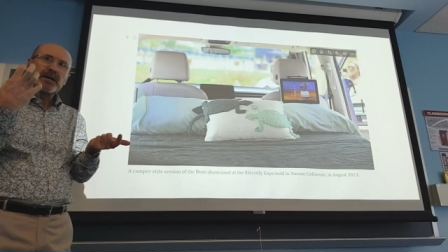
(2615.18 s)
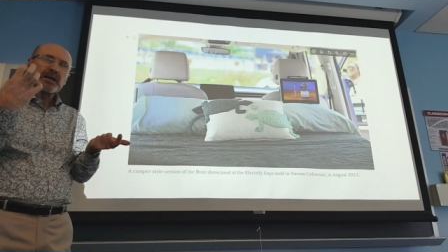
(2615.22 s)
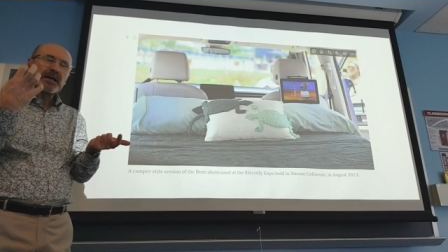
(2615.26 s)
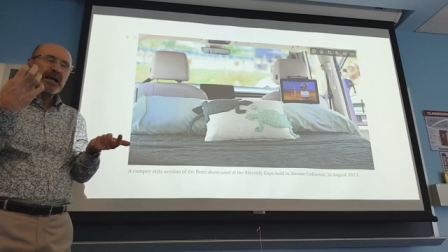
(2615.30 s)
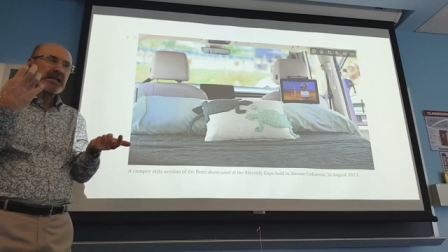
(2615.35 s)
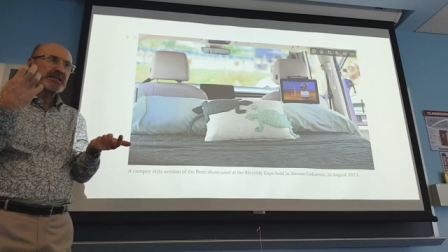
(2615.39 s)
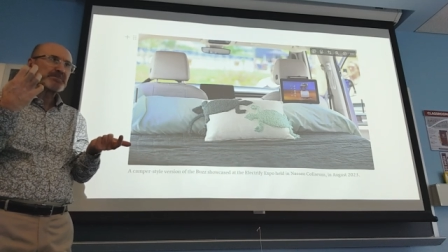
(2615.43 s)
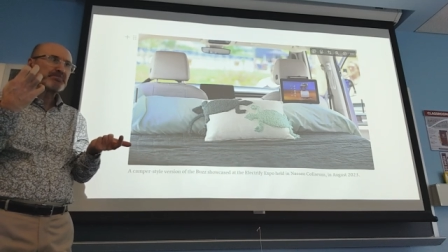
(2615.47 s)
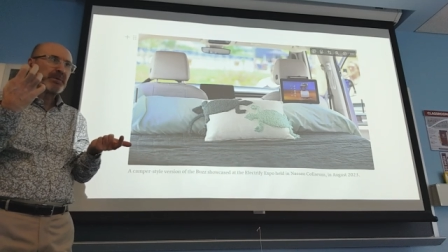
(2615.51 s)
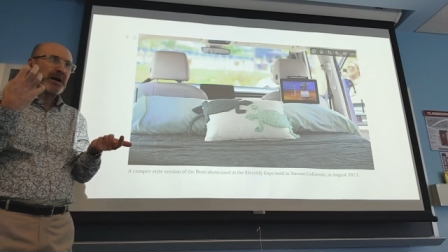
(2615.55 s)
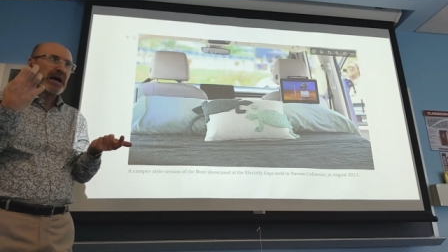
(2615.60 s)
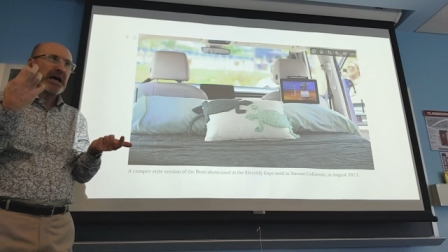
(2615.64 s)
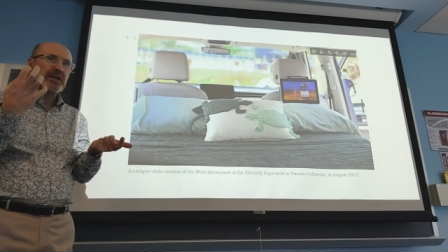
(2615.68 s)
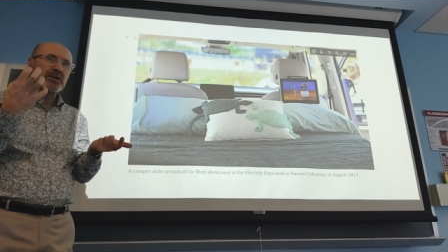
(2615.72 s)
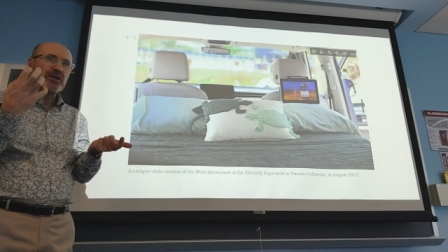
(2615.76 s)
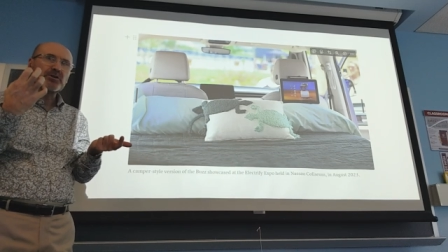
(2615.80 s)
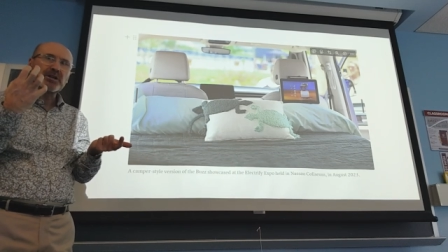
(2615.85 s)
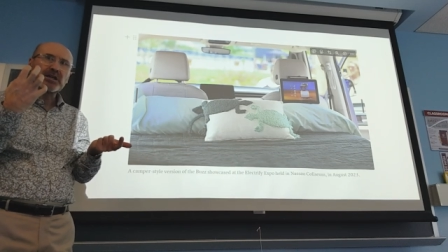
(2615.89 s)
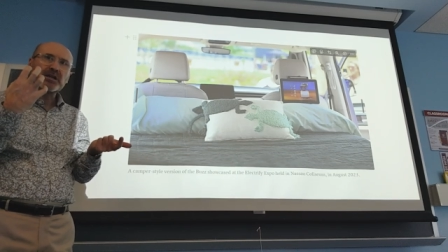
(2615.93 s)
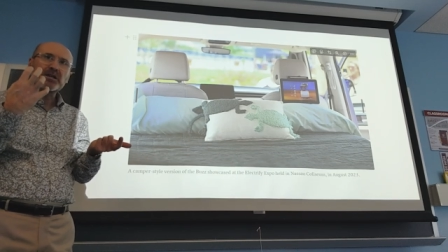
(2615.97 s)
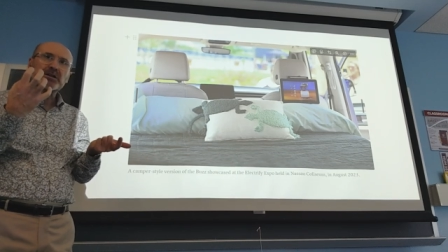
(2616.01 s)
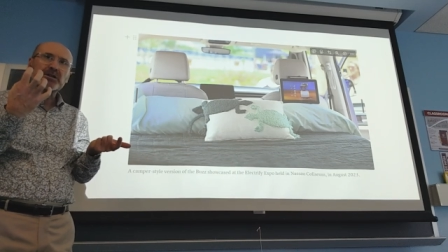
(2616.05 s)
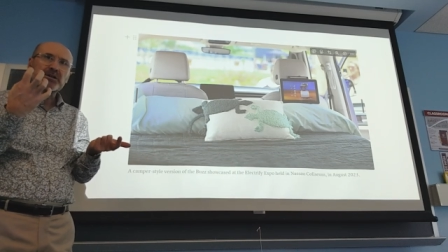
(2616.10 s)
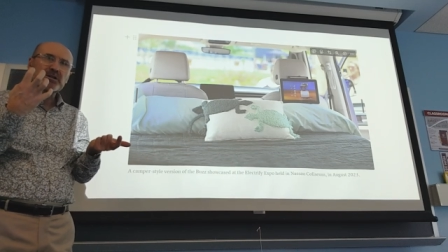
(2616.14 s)
as
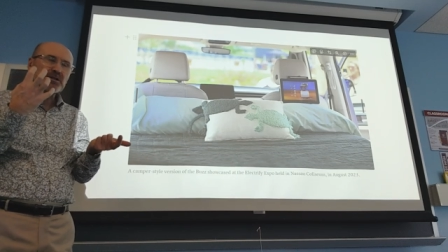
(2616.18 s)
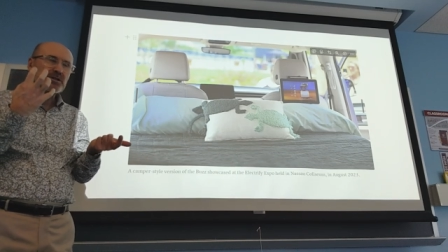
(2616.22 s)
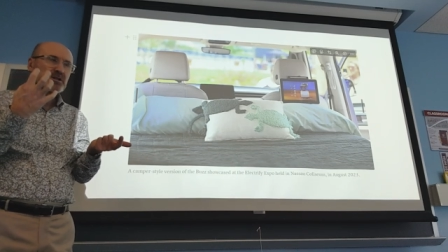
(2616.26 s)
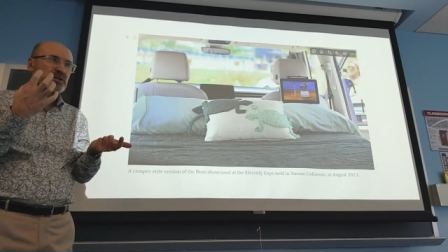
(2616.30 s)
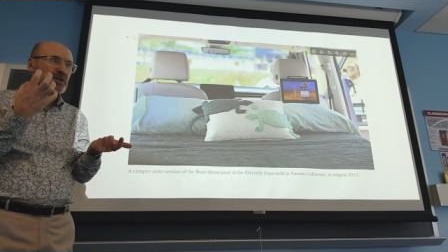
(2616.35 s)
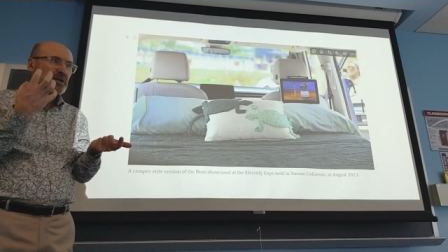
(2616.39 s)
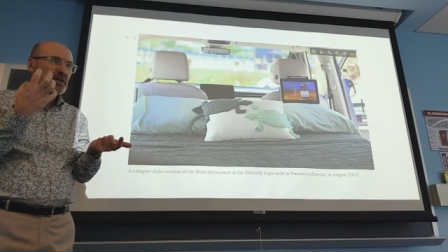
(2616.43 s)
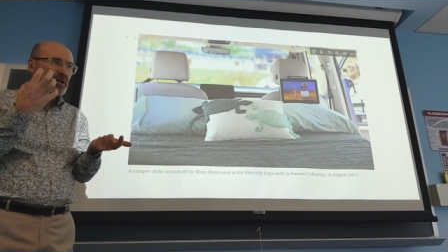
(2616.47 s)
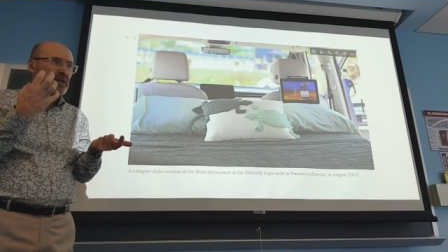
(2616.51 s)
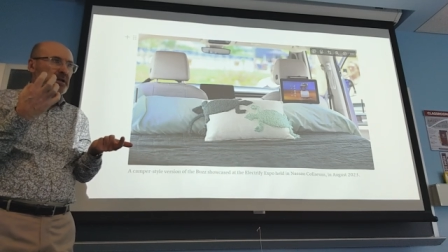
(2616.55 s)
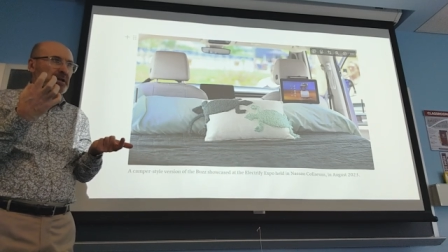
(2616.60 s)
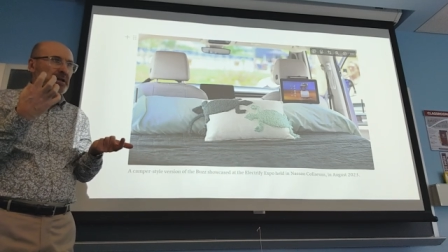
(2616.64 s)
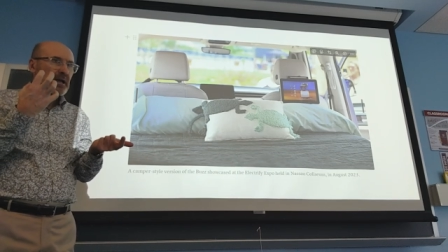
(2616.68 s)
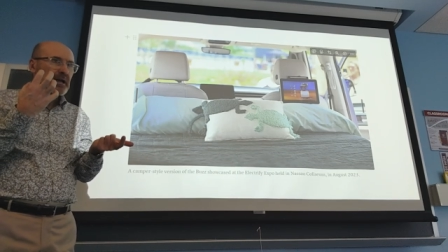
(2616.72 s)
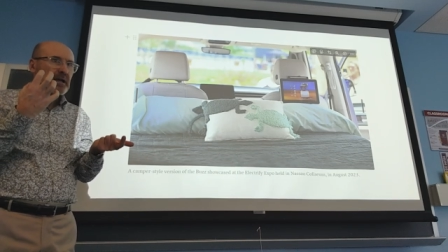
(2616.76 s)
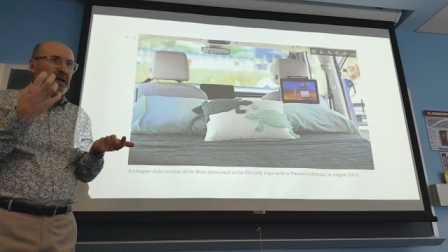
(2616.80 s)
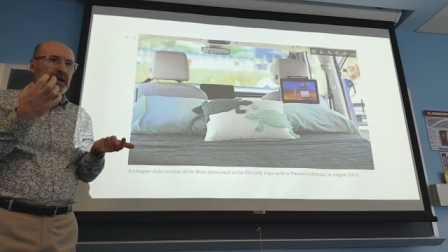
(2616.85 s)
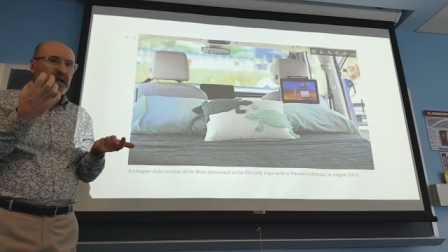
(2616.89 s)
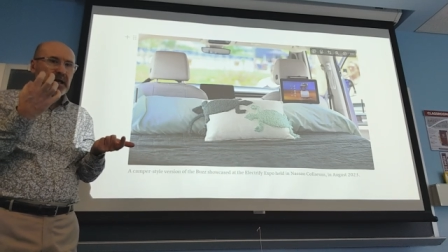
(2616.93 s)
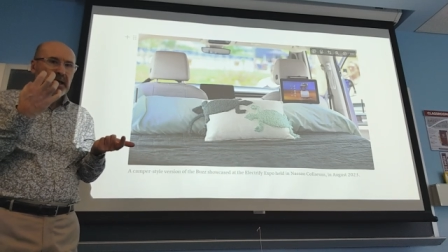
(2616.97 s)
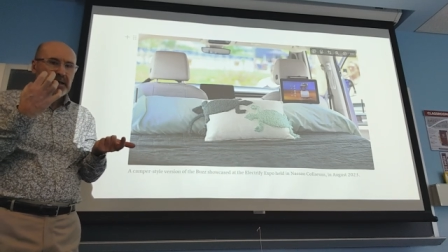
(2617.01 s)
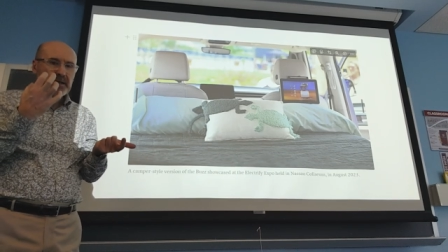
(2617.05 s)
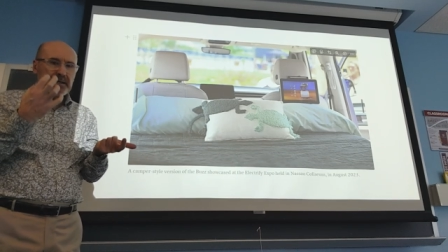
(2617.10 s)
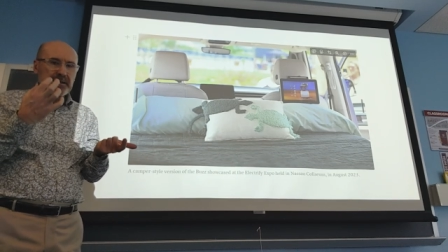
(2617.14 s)
pioneers
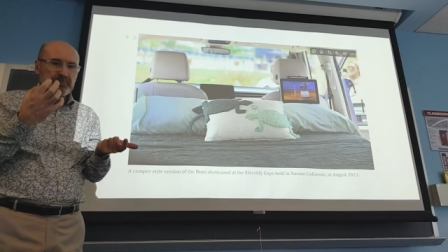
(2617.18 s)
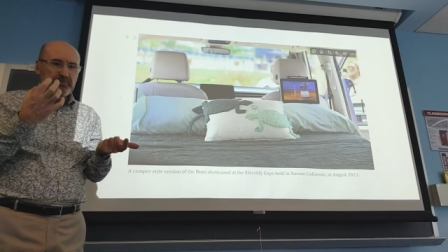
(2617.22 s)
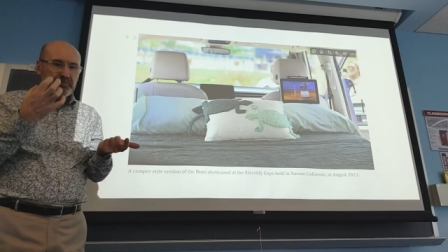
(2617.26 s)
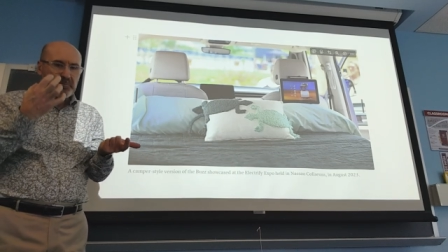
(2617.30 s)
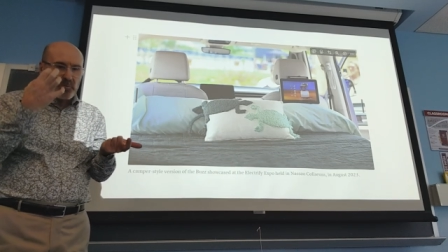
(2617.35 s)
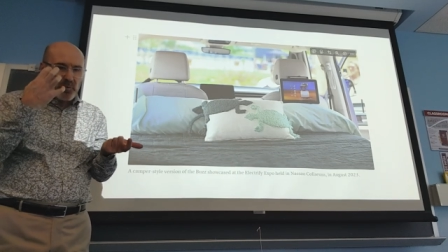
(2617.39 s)
and